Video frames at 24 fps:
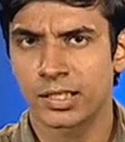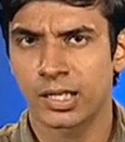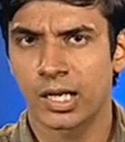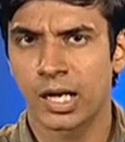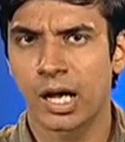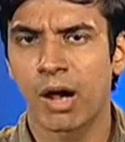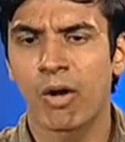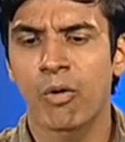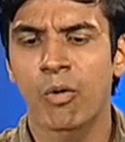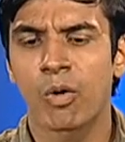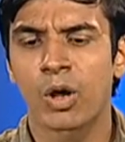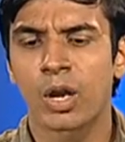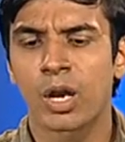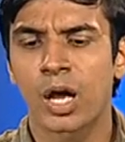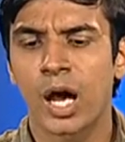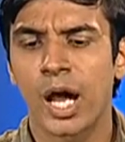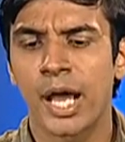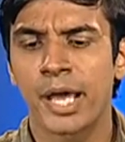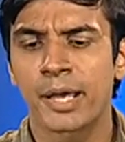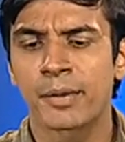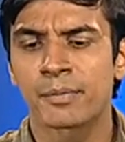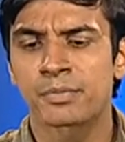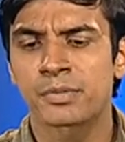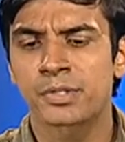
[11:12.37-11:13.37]
while
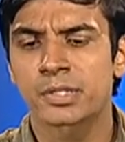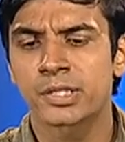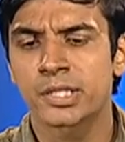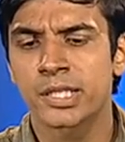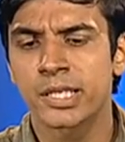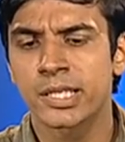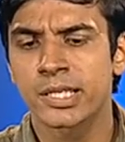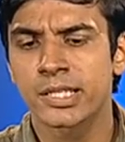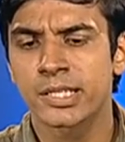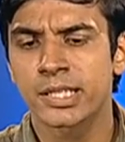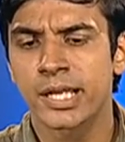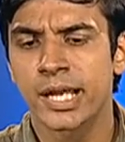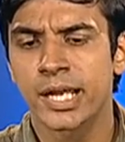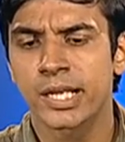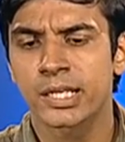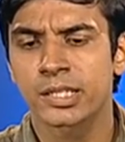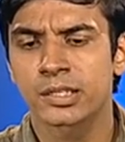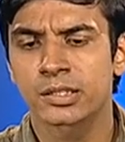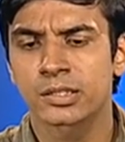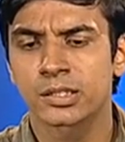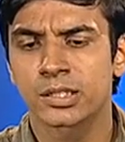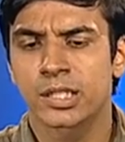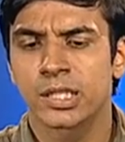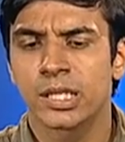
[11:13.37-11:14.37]
I am seeing that
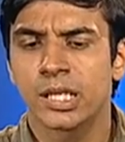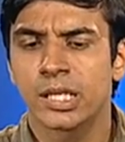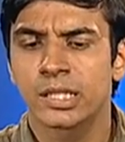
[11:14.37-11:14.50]
this